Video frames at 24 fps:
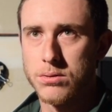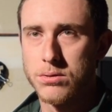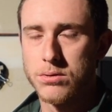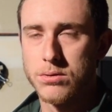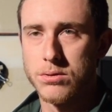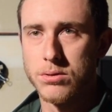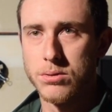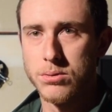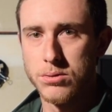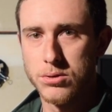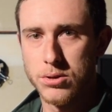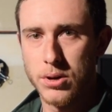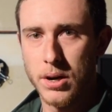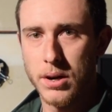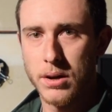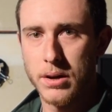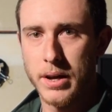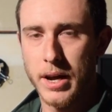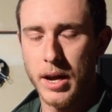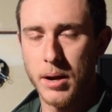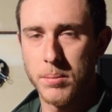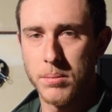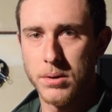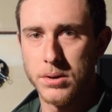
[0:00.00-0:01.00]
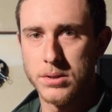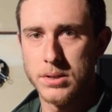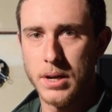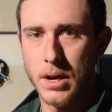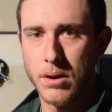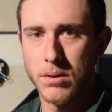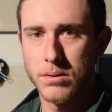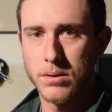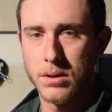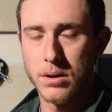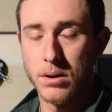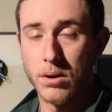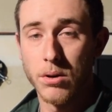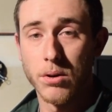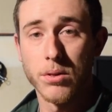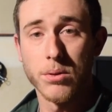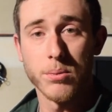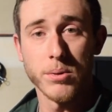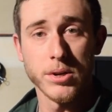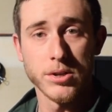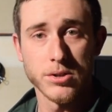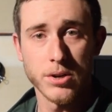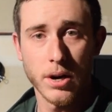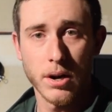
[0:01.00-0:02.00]
2 trail cameras out there, or
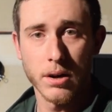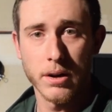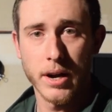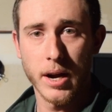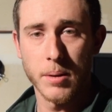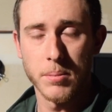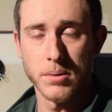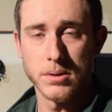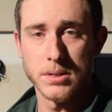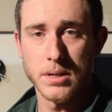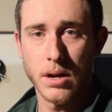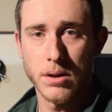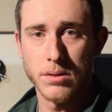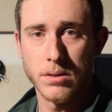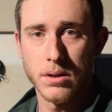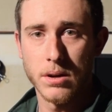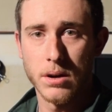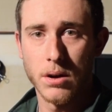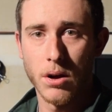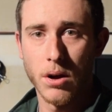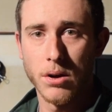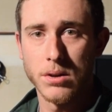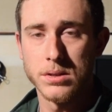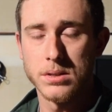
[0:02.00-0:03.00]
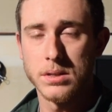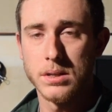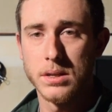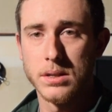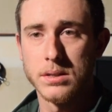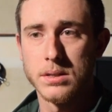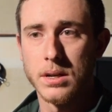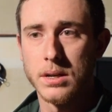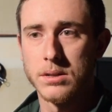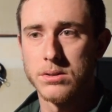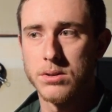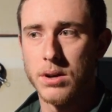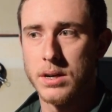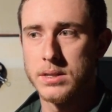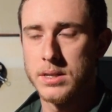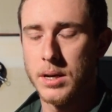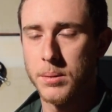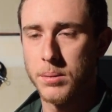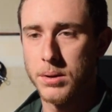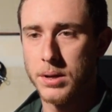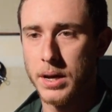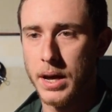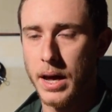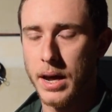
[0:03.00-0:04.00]
3 trail cameras out there all season, so I was
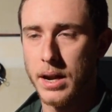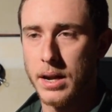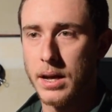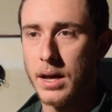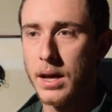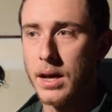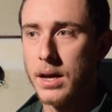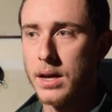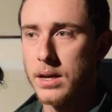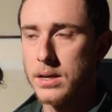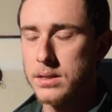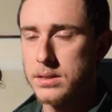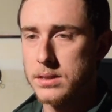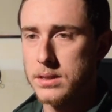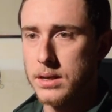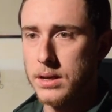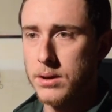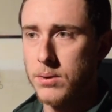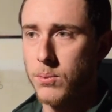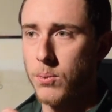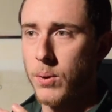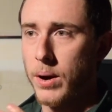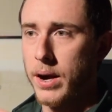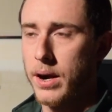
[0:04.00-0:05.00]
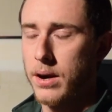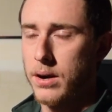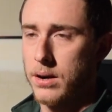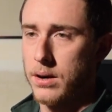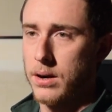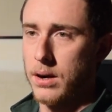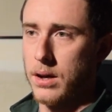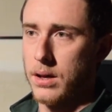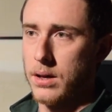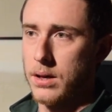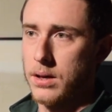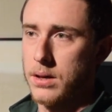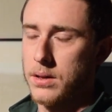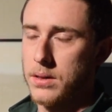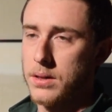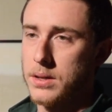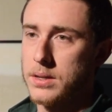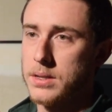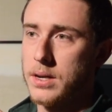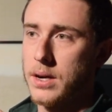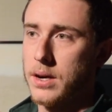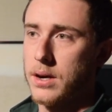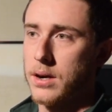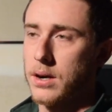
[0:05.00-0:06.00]
able to kind of see where the
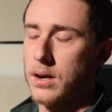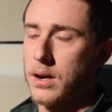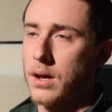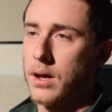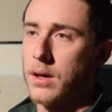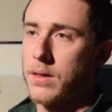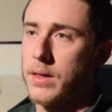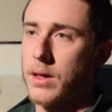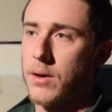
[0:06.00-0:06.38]
deer,